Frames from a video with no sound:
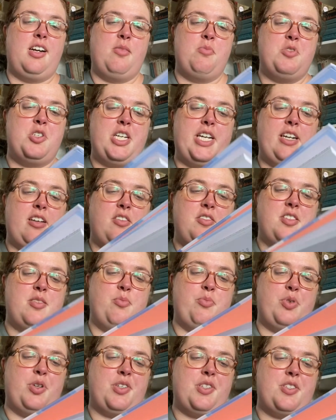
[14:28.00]
Jane Austen
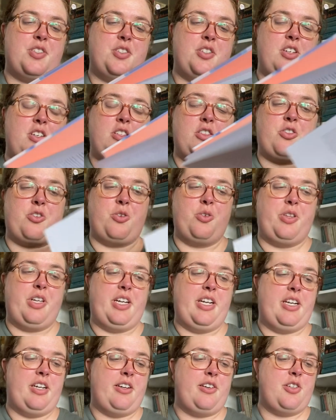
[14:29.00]
books through the
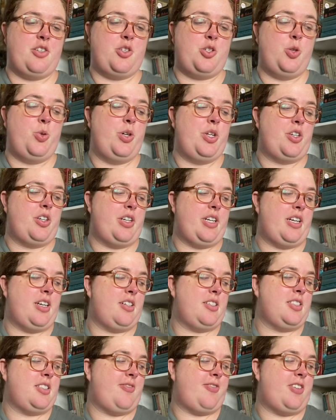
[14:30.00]
years, 200
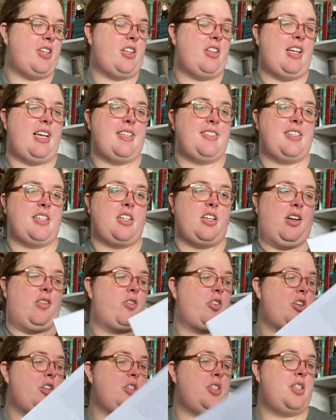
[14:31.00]
years of the classic
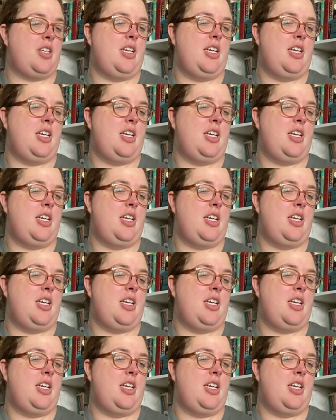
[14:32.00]
covers.